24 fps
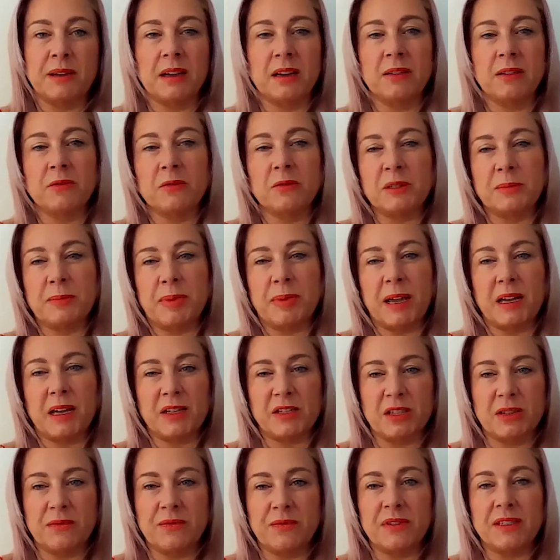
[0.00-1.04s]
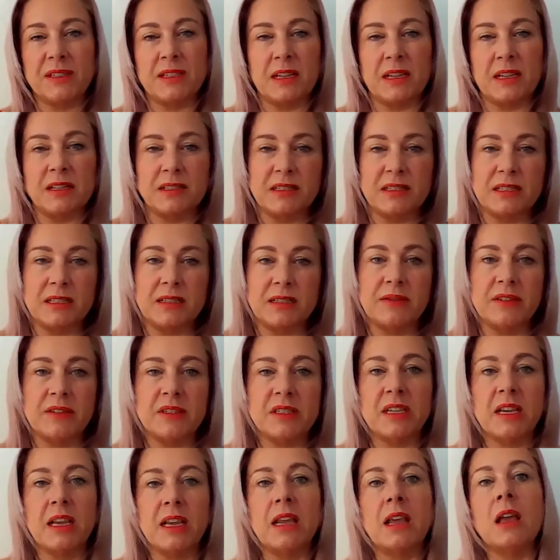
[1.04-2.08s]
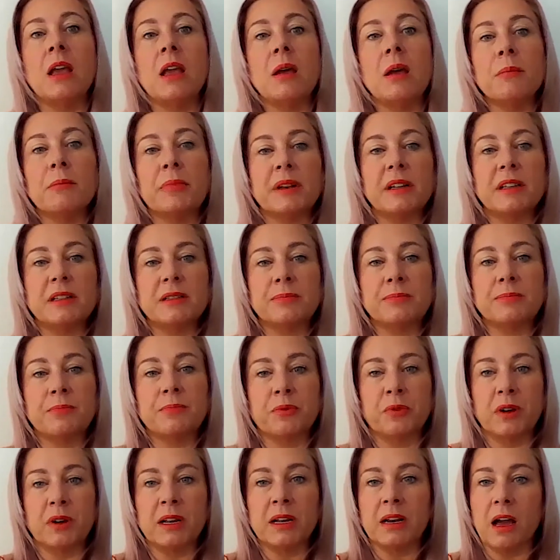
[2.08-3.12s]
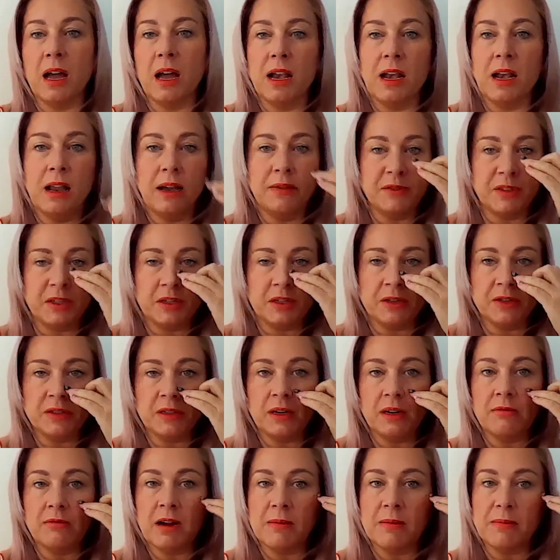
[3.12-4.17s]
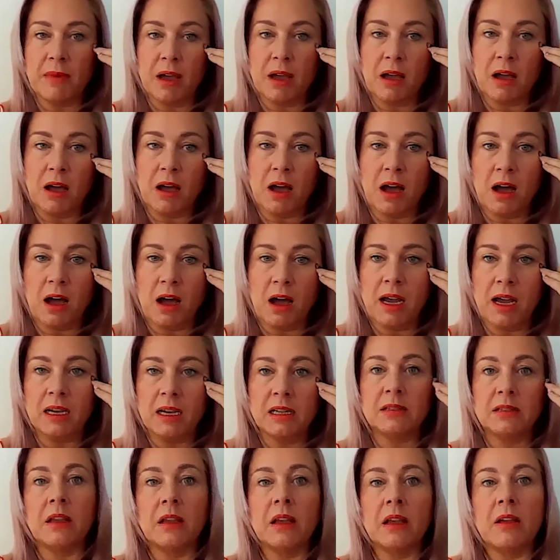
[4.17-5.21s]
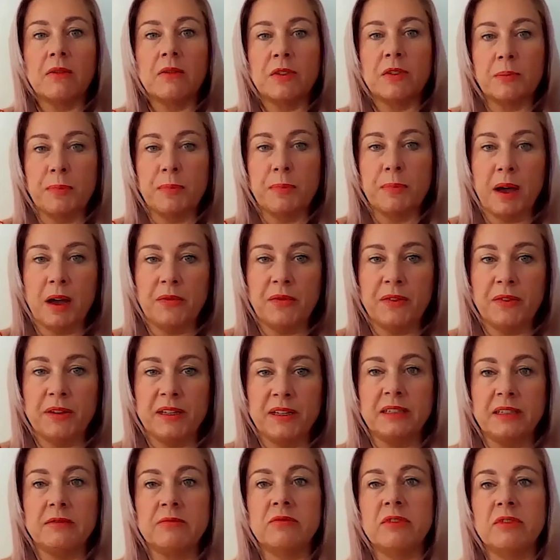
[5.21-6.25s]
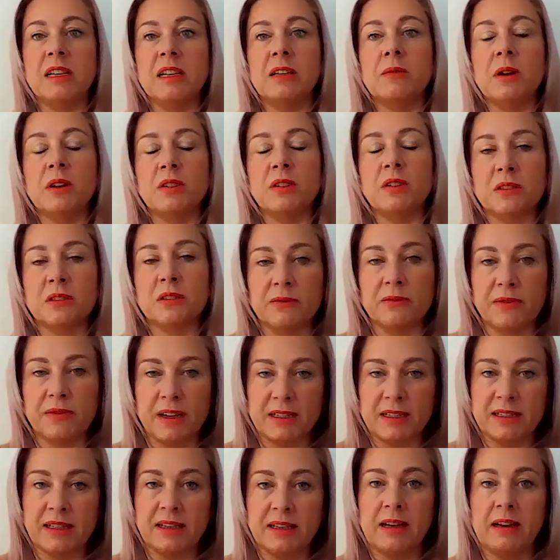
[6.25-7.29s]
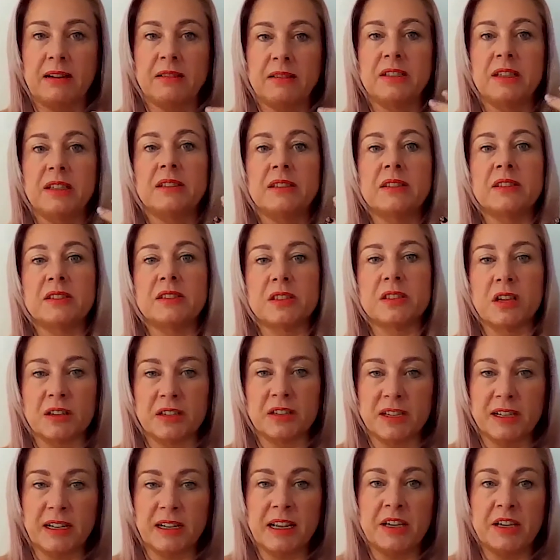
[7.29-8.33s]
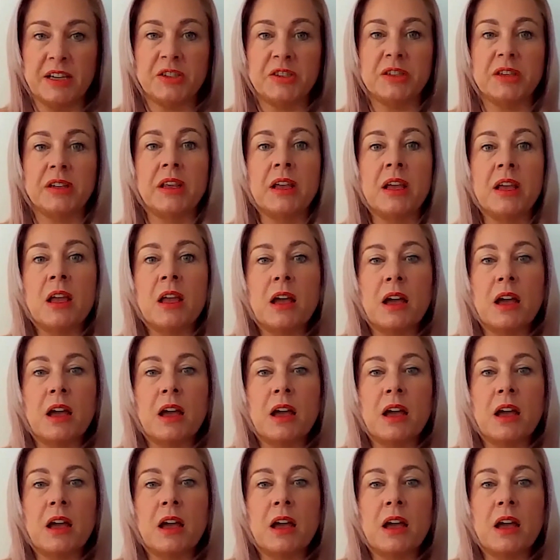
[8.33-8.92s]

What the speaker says: We kind of always package it for sensitivity, but it's brilliant. I love to use it around my eyes for puffiness. It really works on that vascularity and the circulation.